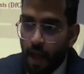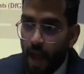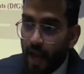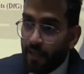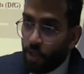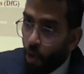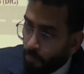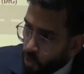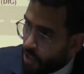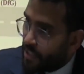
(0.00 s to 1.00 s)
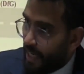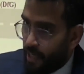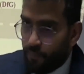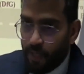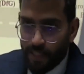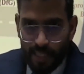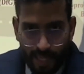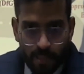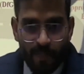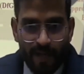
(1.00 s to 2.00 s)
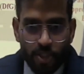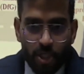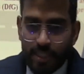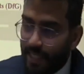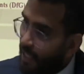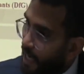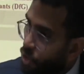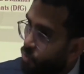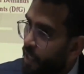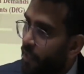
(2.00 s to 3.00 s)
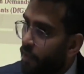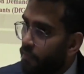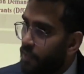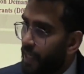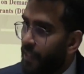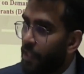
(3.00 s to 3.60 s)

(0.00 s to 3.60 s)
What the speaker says: And the opposite side, if there is an expenditure side, there has to be an income side.